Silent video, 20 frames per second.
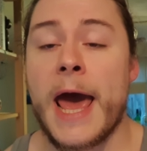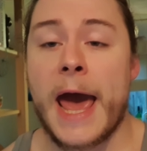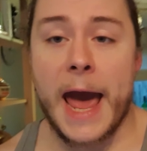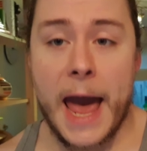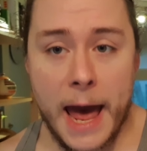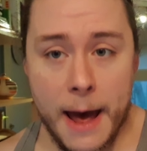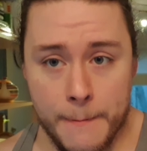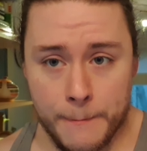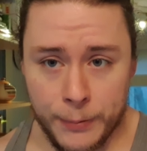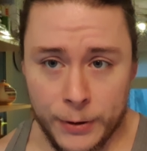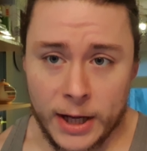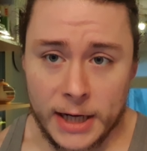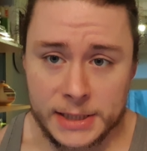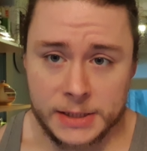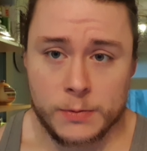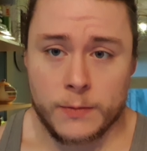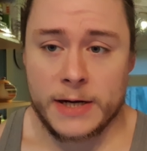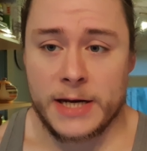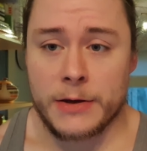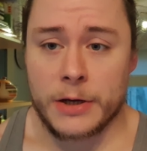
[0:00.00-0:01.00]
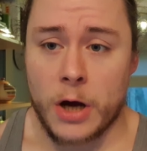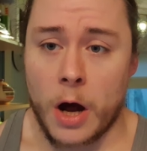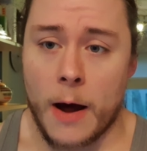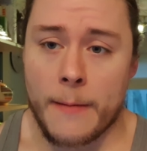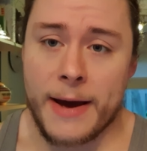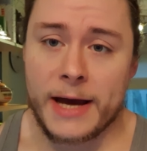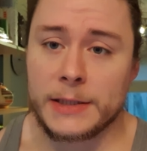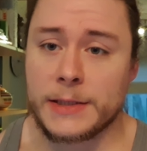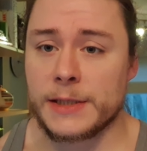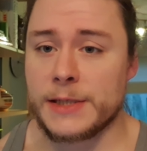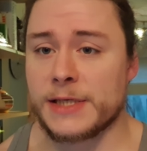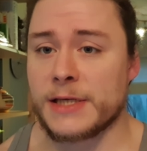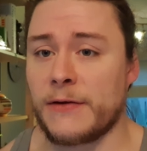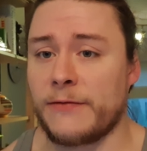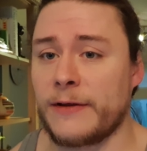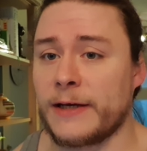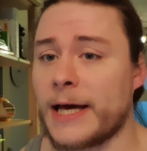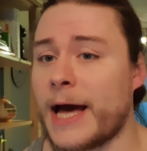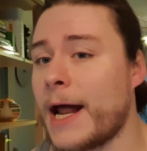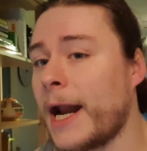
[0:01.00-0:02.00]
And plus, when you comment and
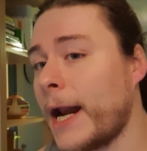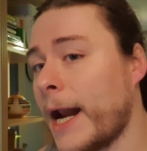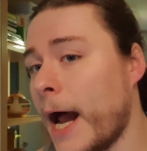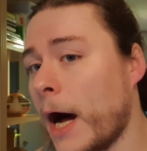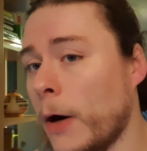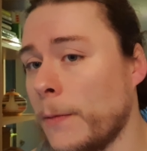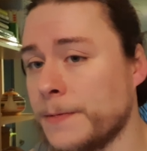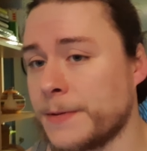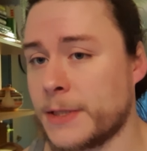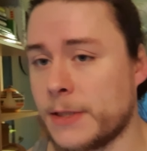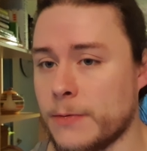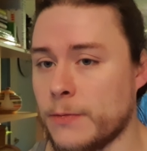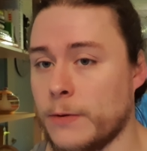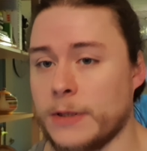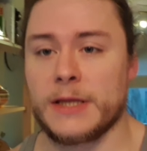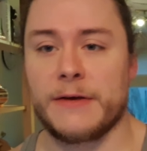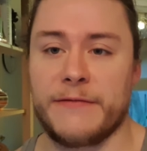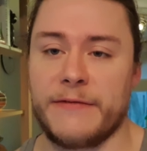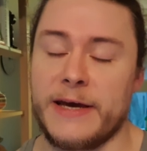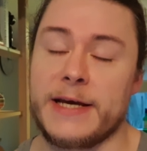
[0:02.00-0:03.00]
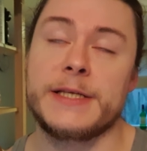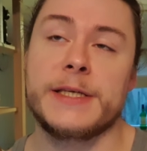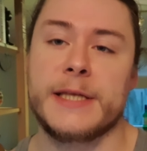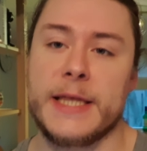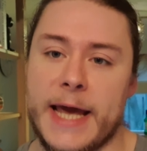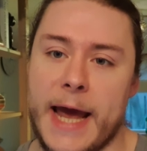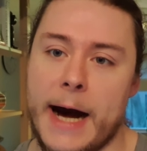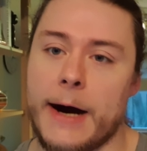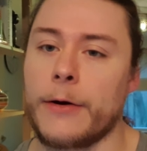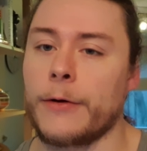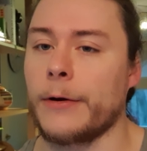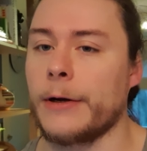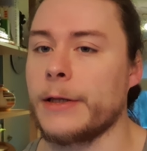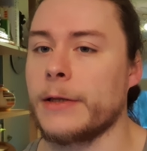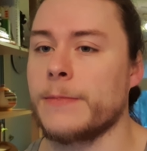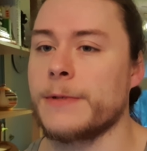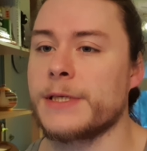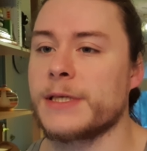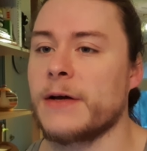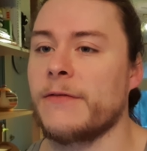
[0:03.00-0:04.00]
stuff like that, it helps with the vids and the
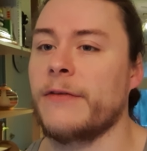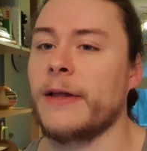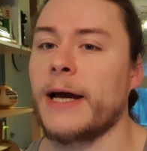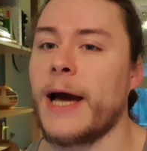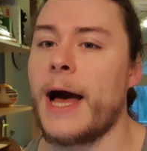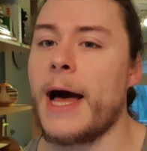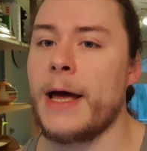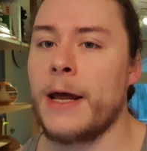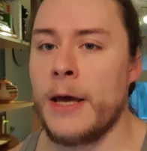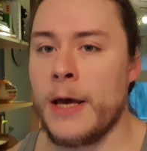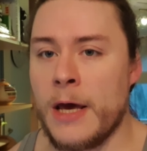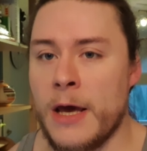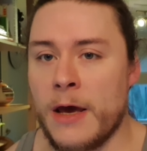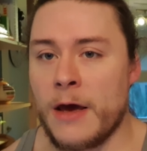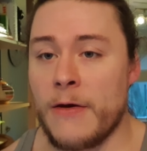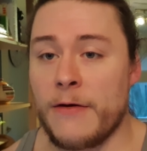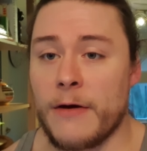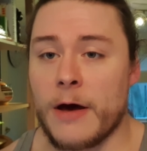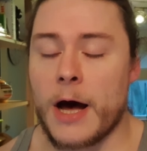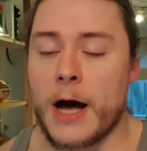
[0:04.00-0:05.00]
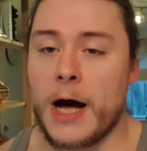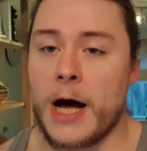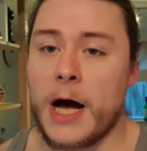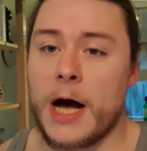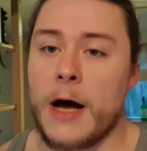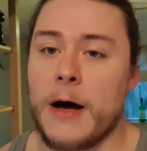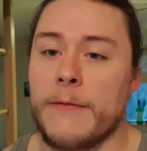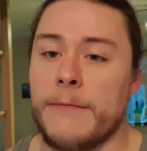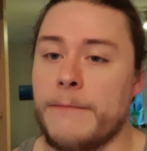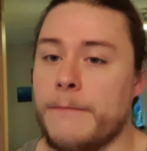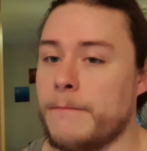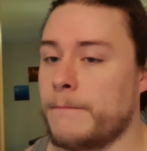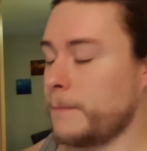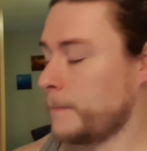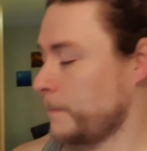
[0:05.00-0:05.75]
algorithm and stuff like that.